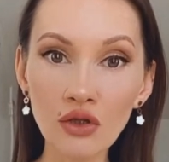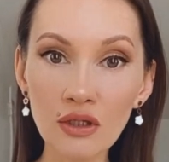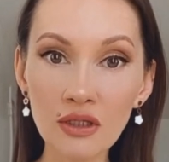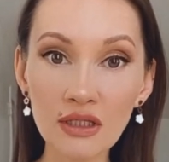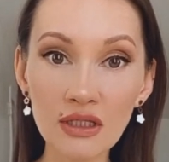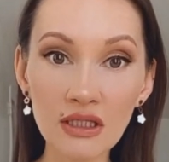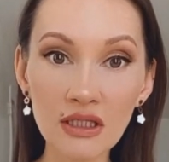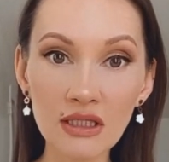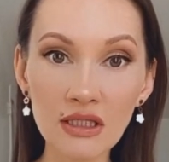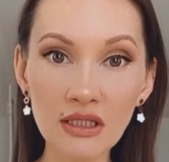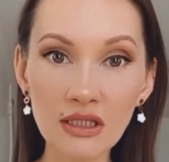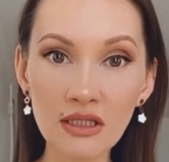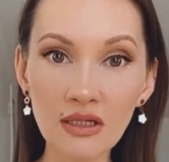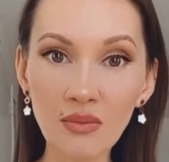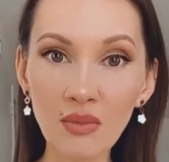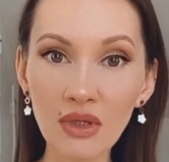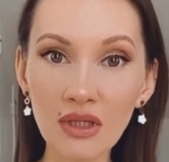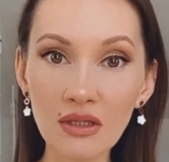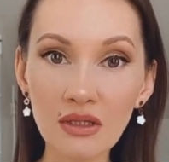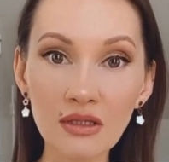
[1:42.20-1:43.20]
existing,
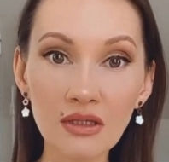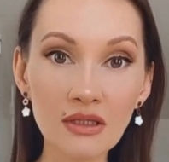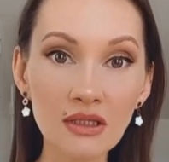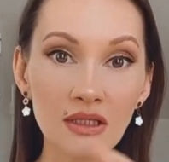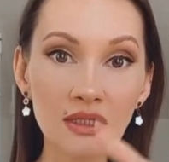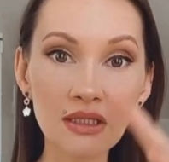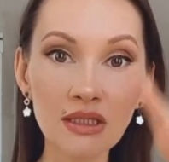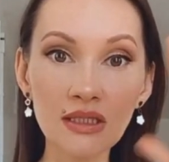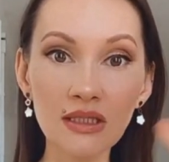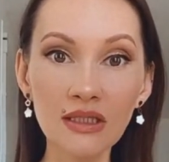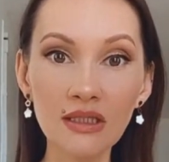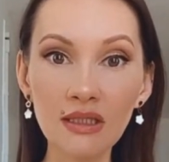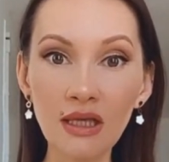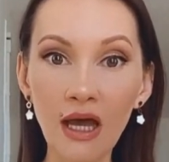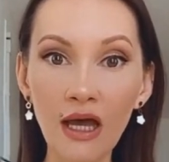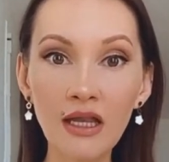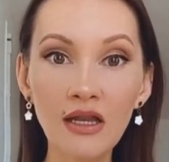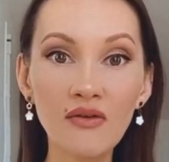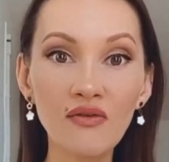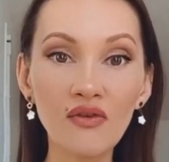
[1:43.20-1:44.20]
but it's
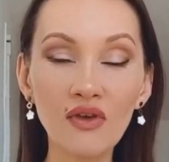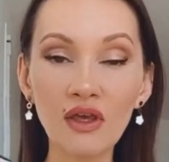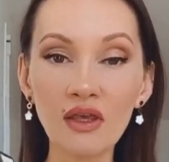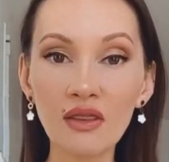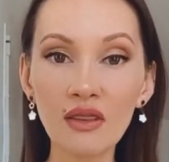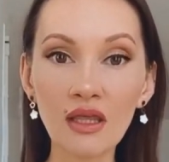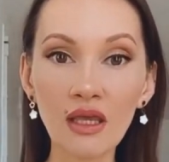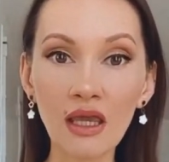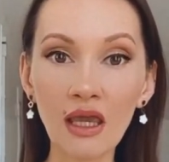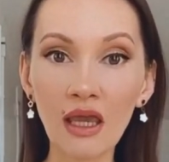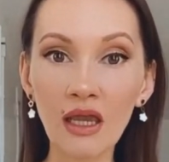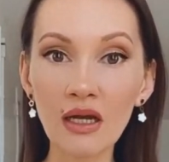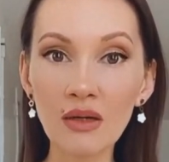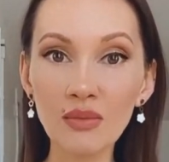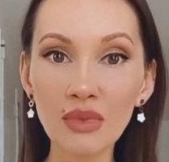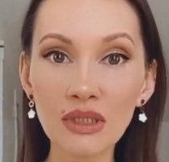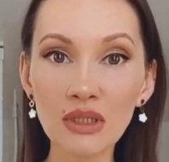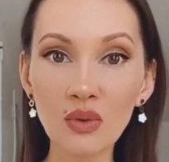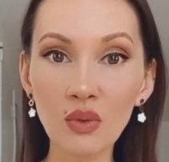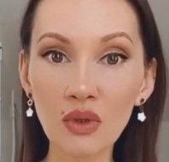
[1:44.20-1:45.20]
kind of in the air
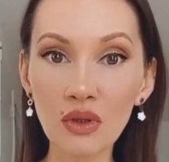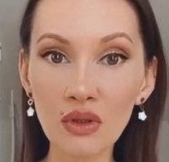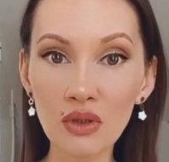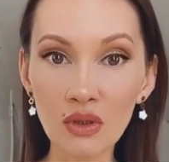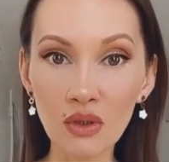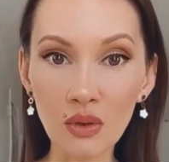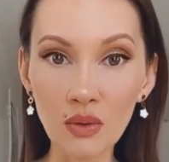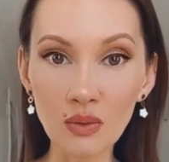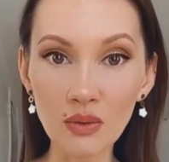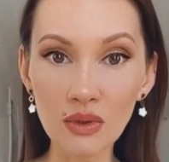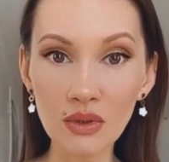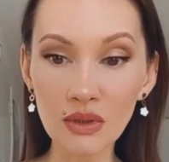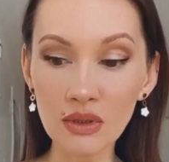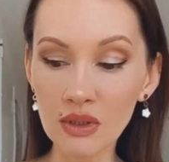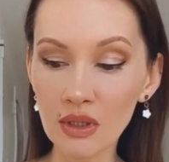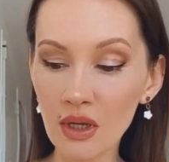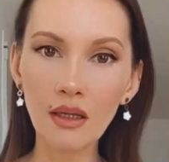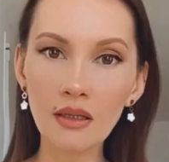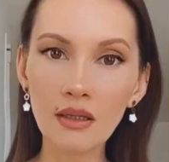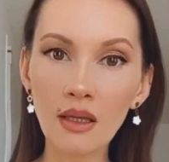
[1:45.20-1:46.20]
between the notes.
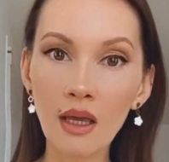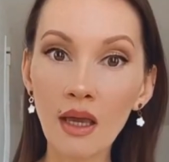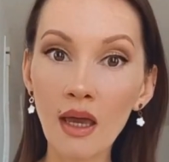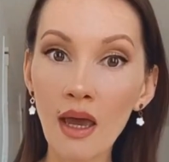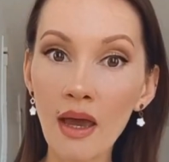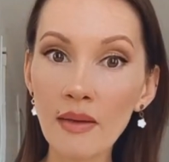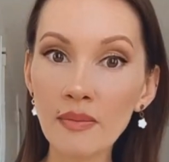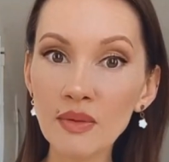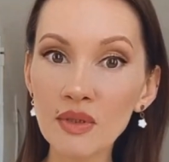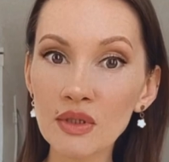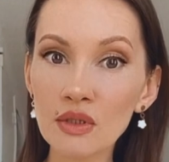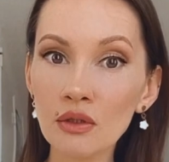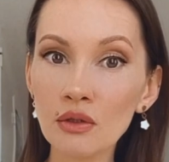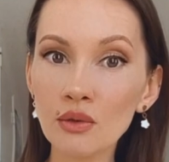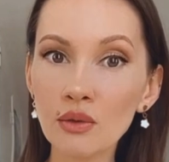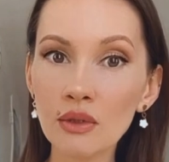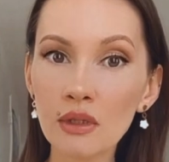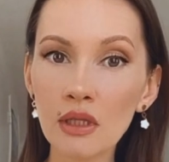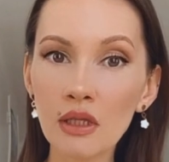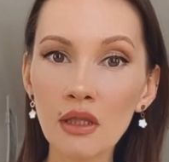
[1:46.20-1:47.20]
And I
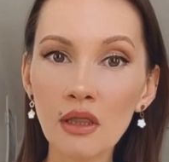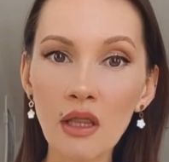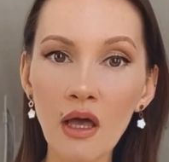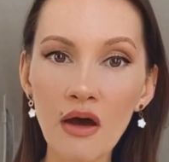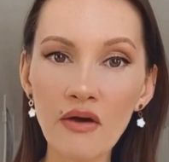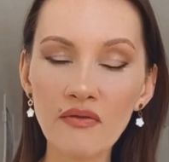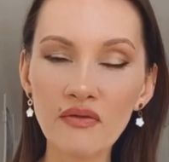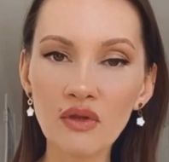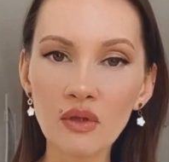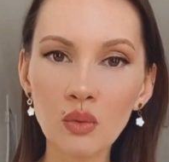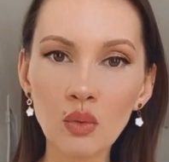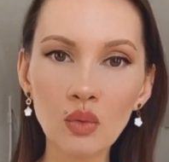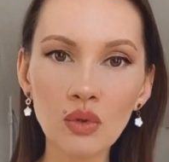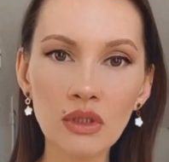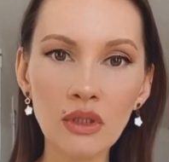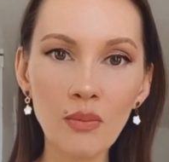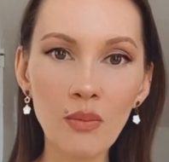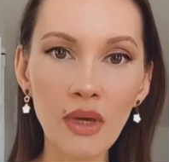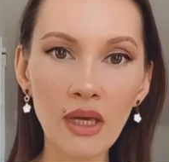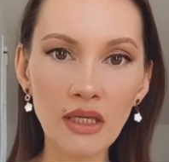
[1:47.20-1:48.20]
absolutely love the
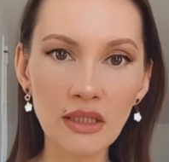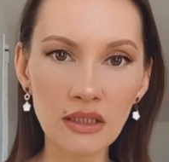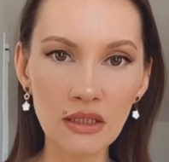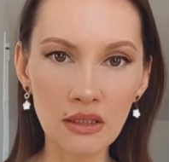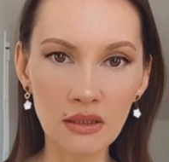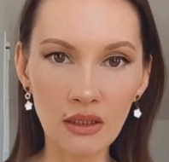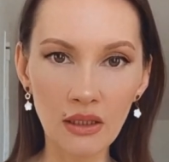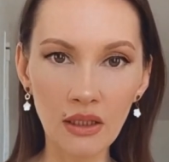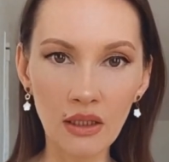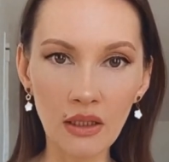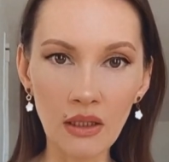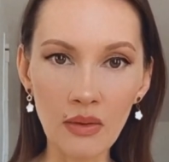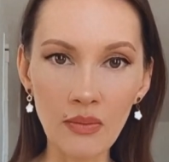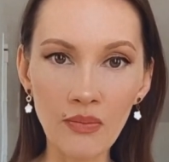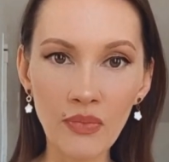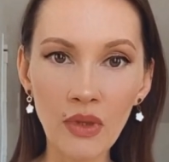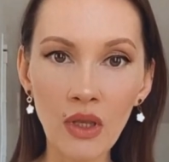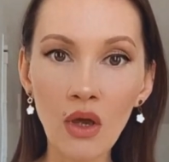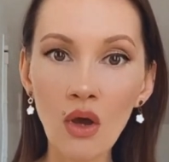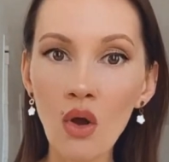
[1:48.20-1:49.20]
woody base in here.
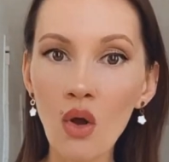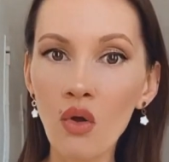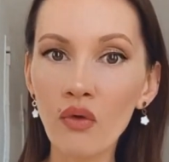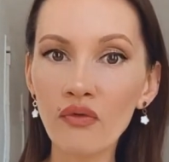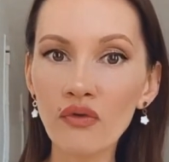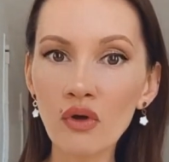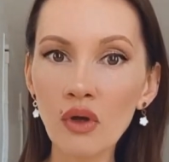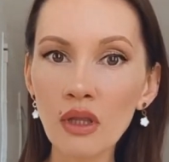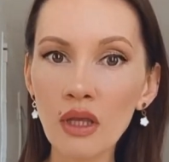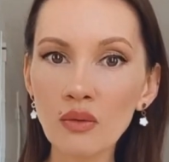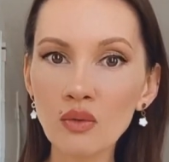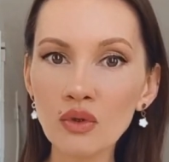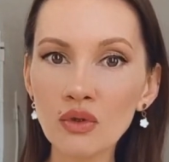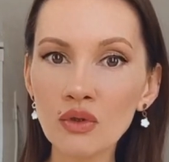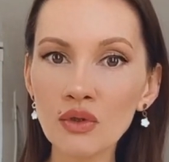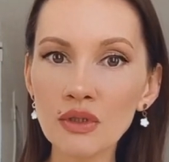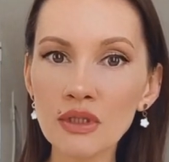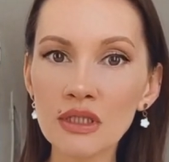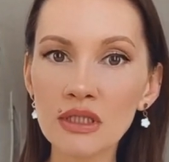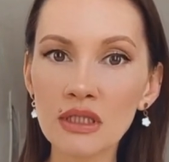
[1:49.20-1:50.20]
Overall, I would
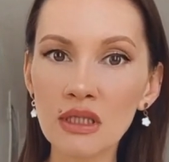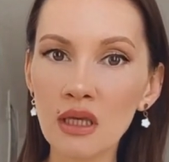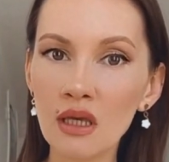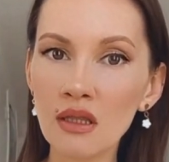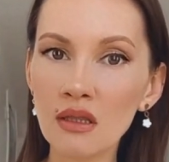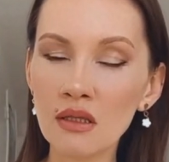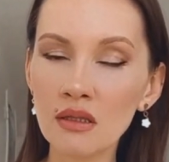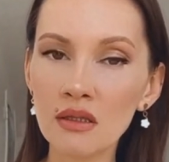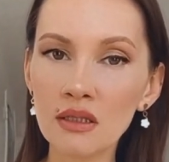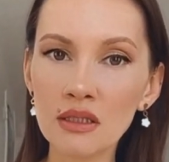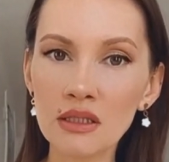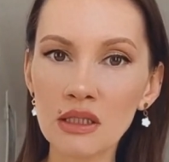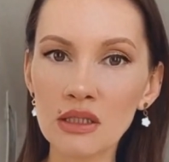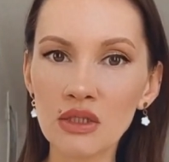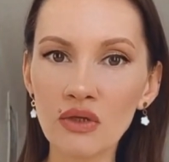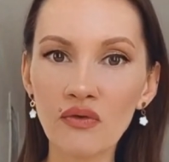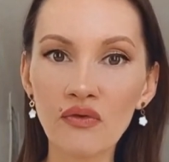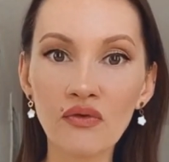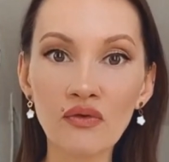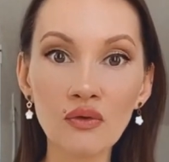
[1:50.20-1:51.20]
not say that this is
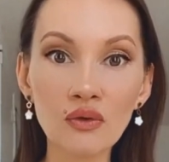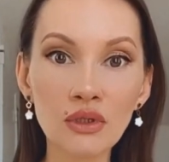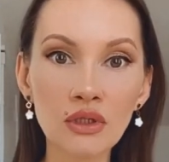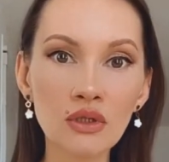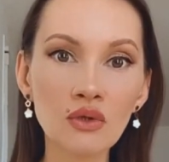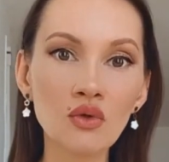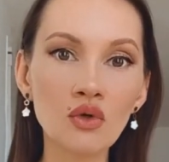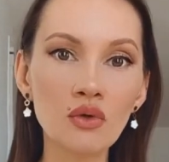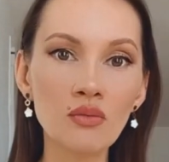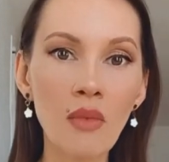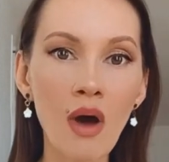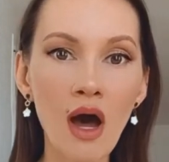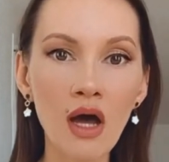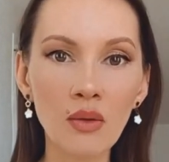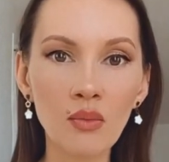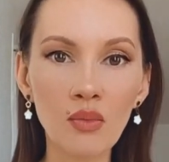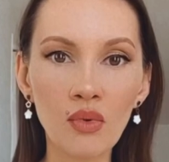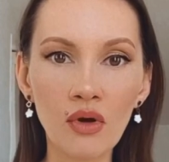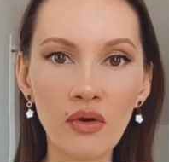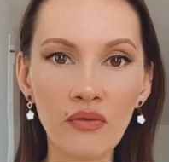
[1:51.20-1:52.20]
a fruity
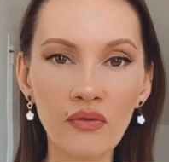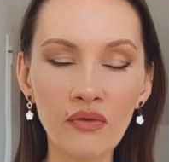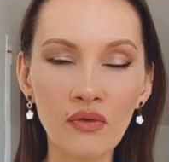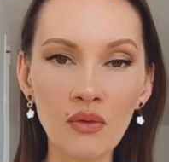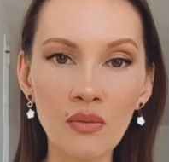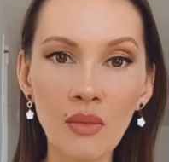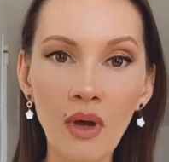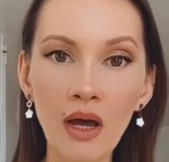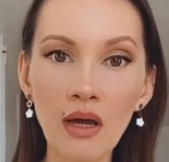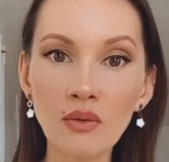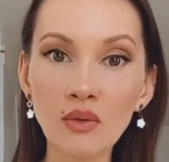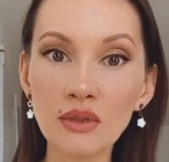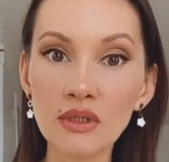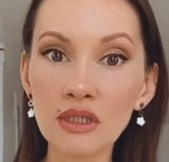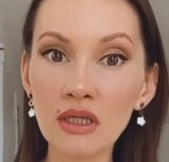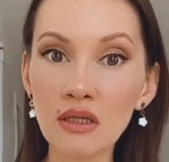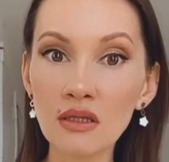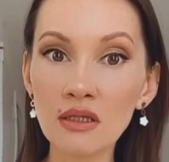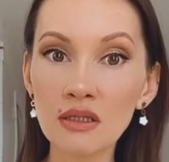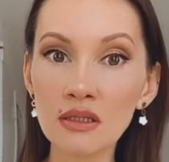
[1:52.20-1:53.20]
gourmand perfume. I would
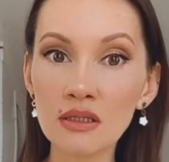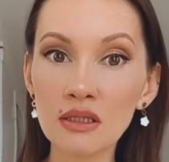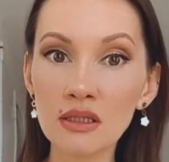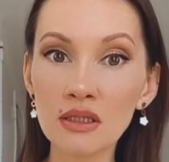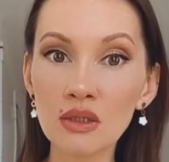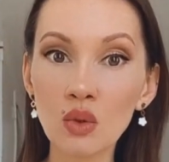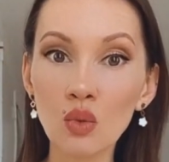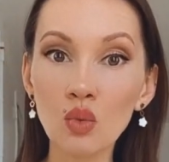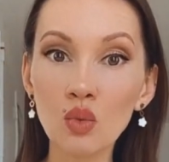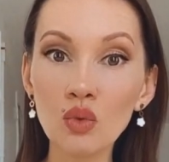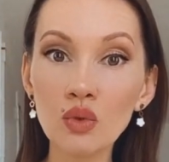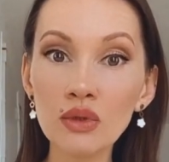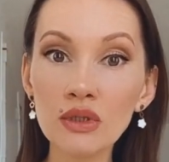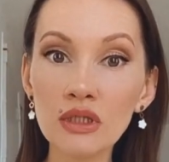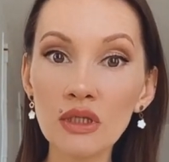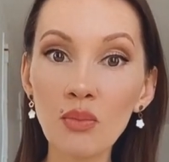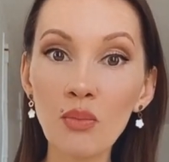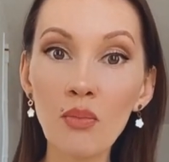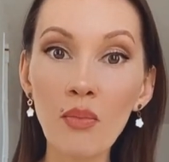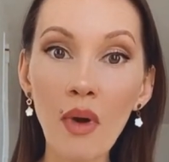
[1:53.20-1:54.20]
say this is a
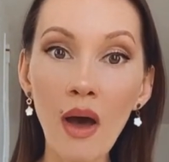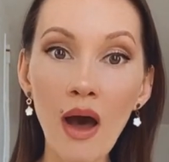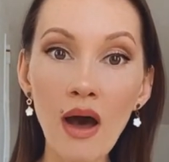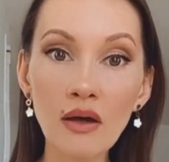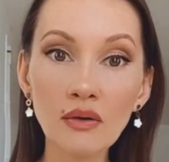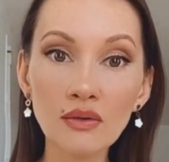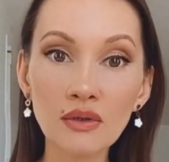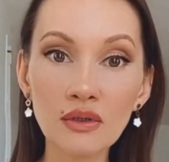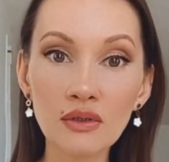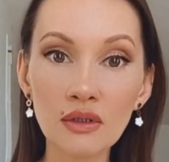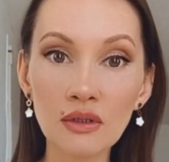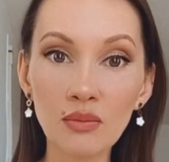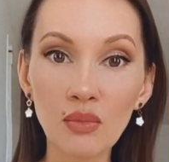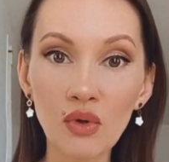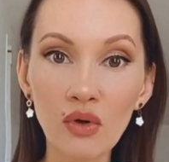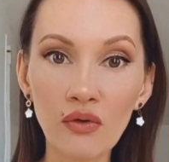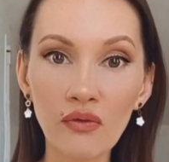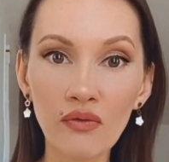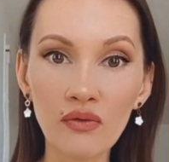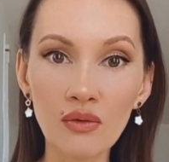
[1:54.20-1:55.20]
woody, powdery
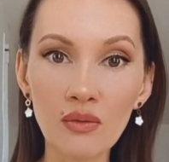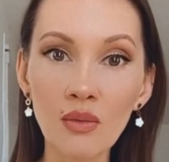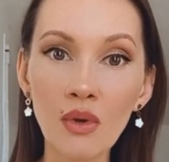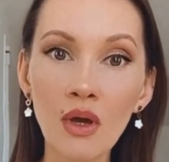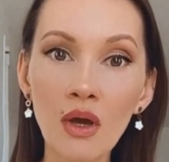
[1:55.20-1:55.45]
perfume